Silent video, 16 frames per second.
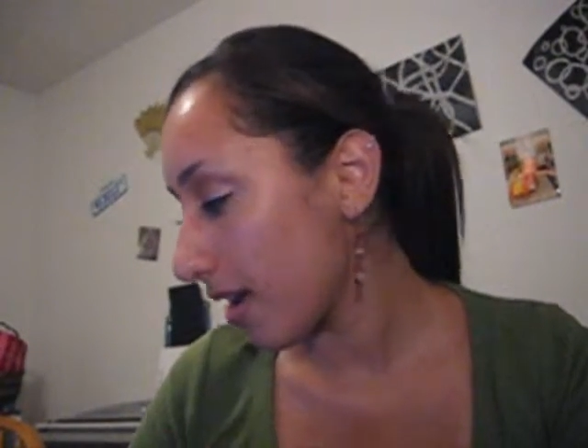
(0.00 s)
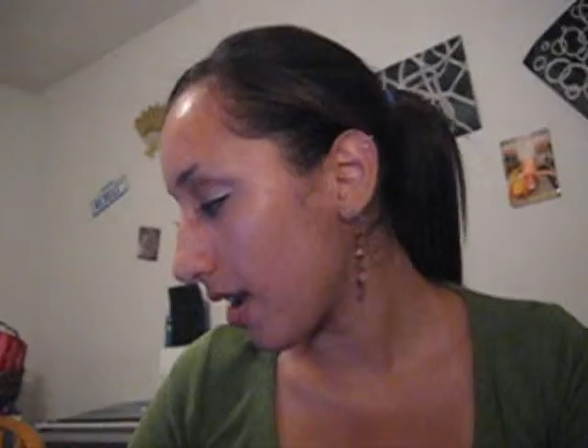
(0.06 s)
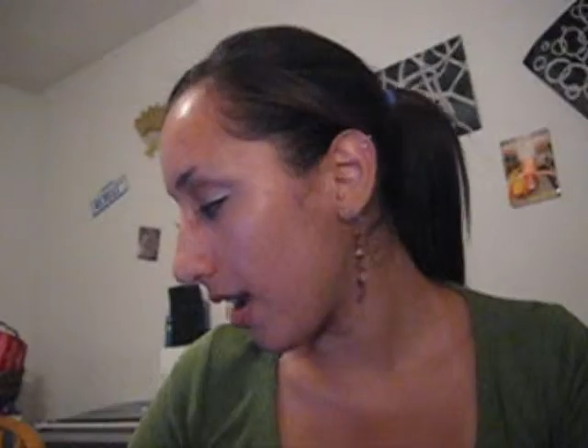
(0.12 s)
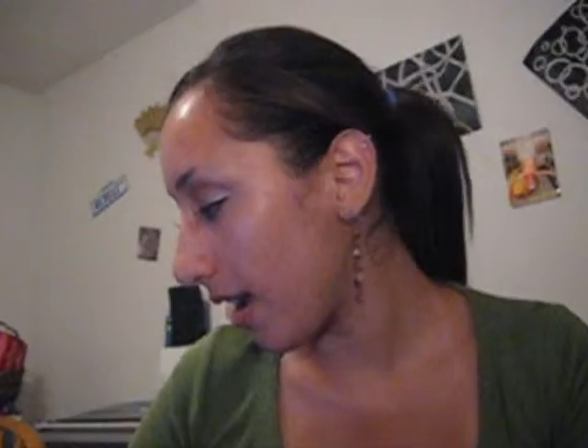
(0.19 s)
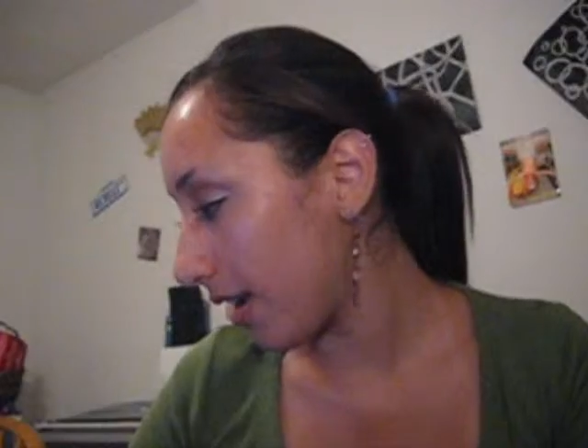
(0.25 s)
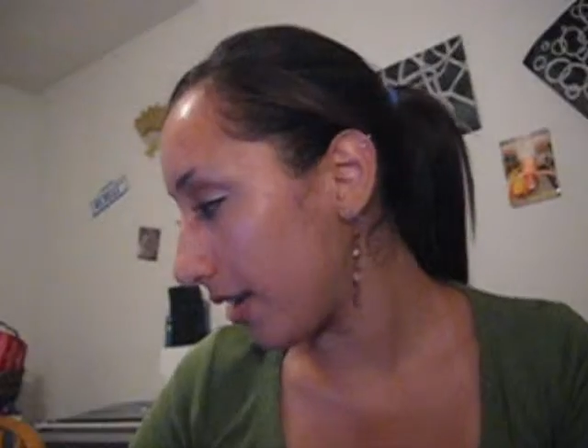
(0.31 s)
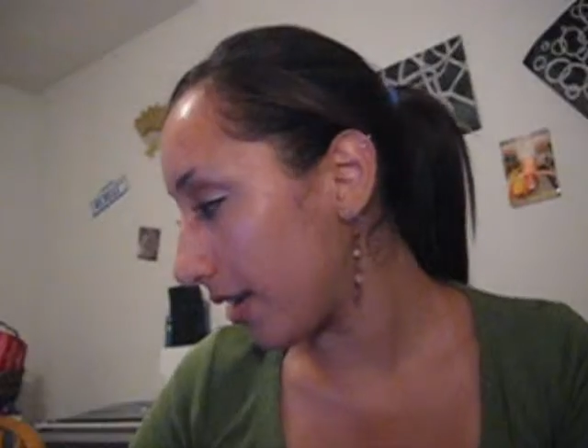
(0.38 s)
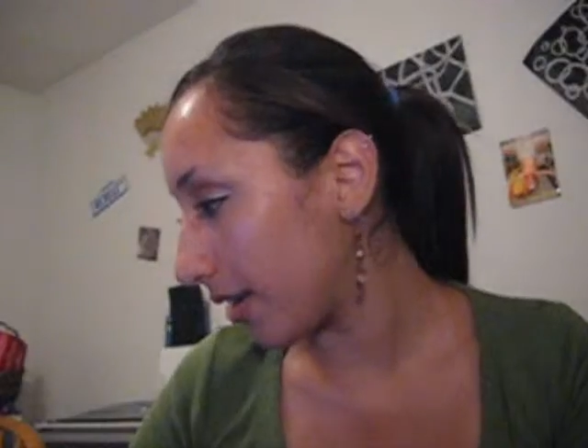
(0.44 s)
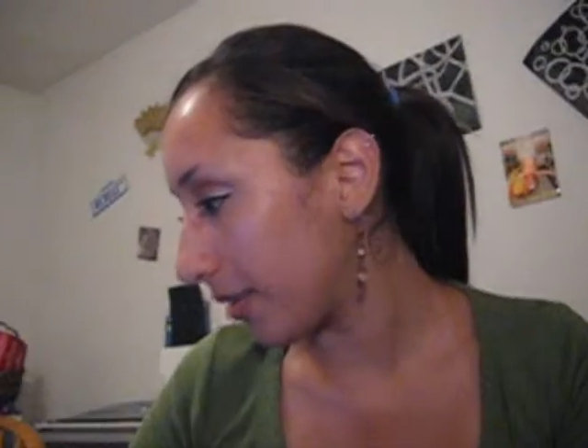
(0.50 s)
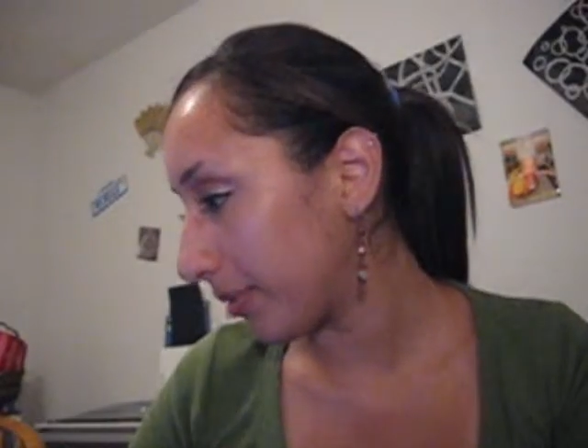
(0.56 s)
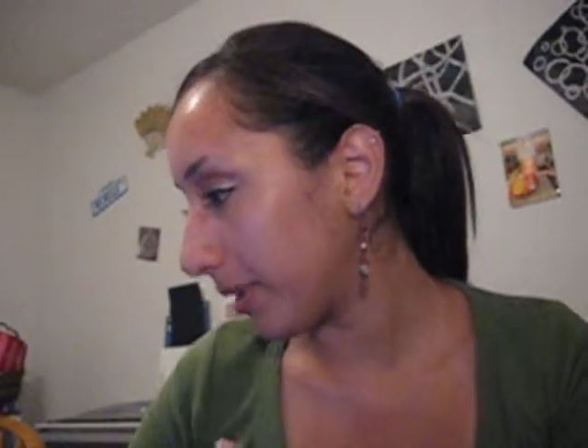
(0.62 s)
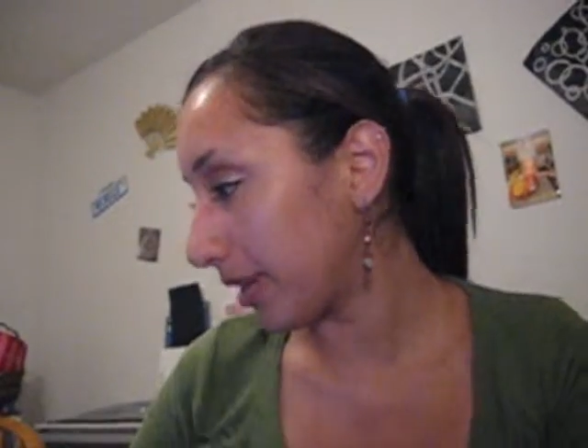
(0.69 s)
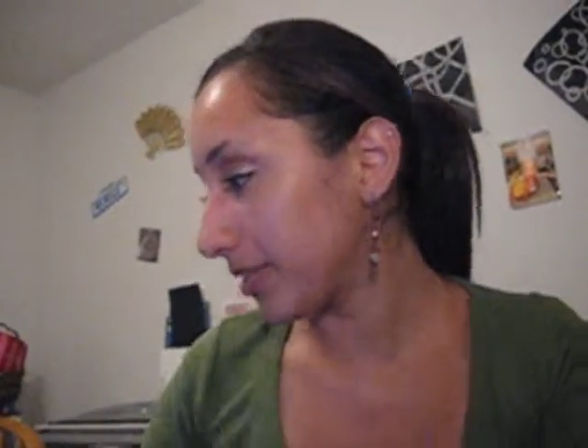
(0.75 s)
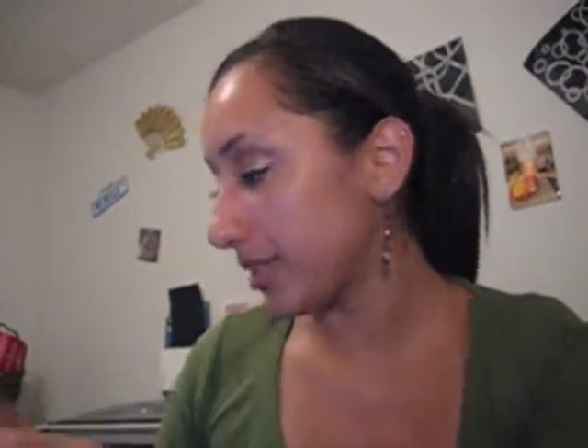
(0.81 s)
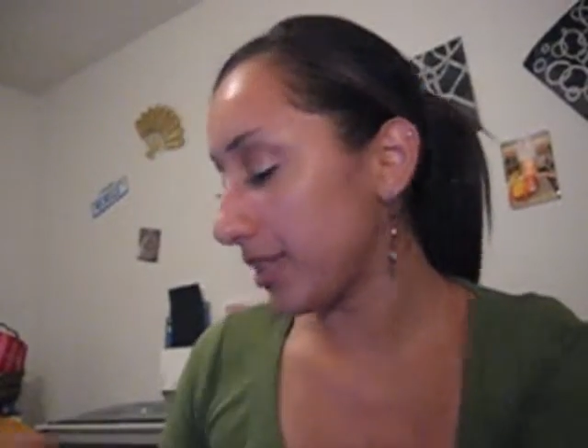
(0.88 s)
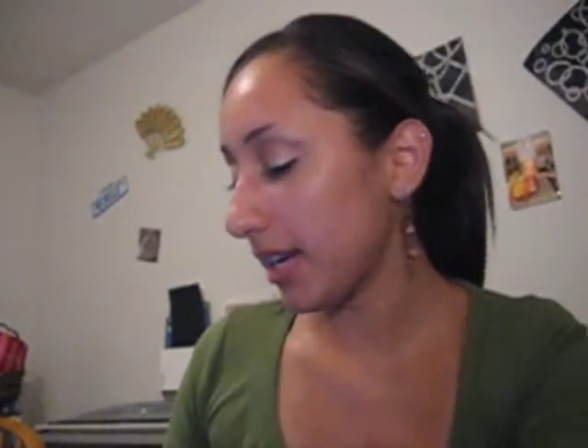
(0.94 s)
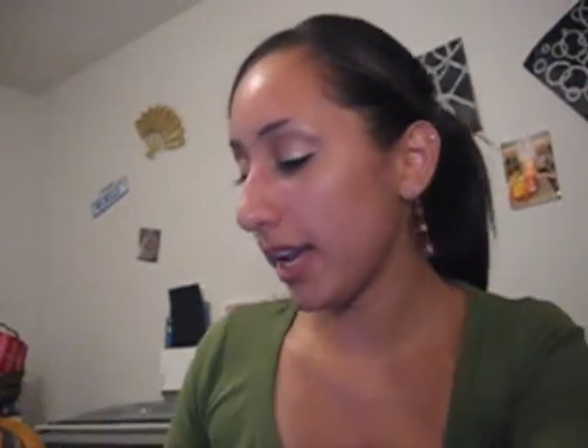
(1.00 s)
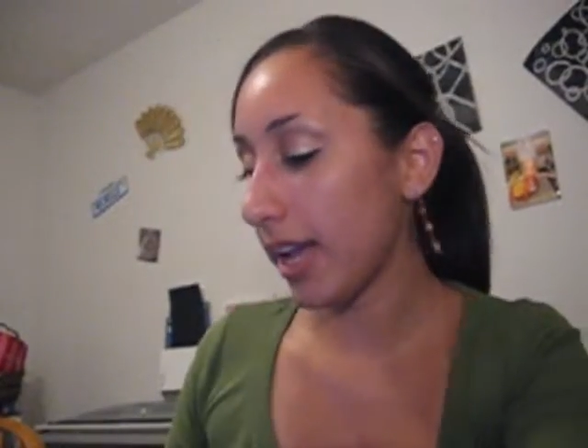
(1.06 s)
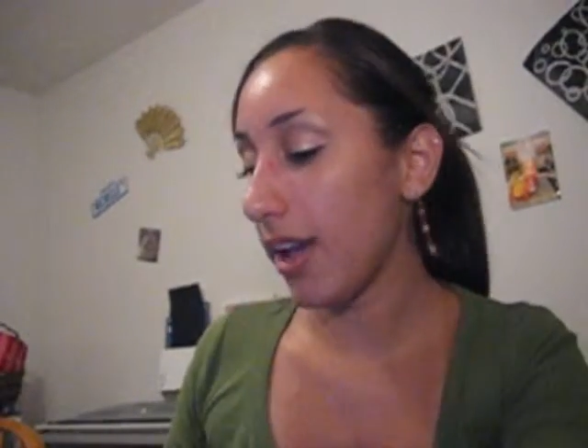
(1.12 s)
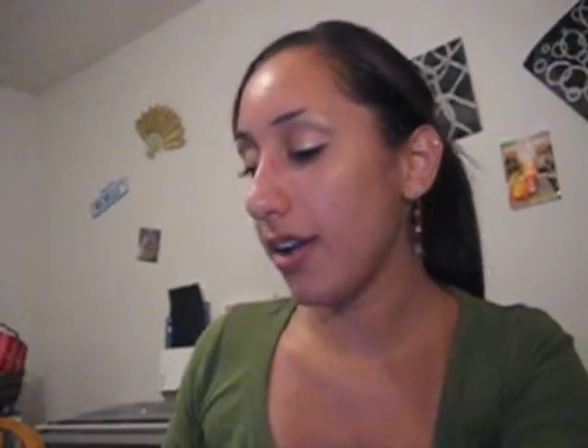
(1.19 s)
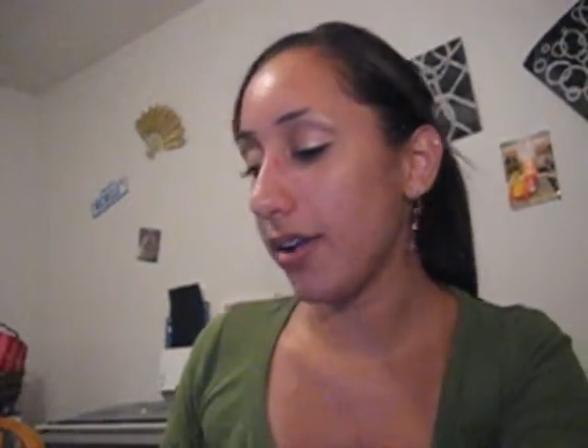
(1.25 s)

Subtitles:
What else did I get? Oh,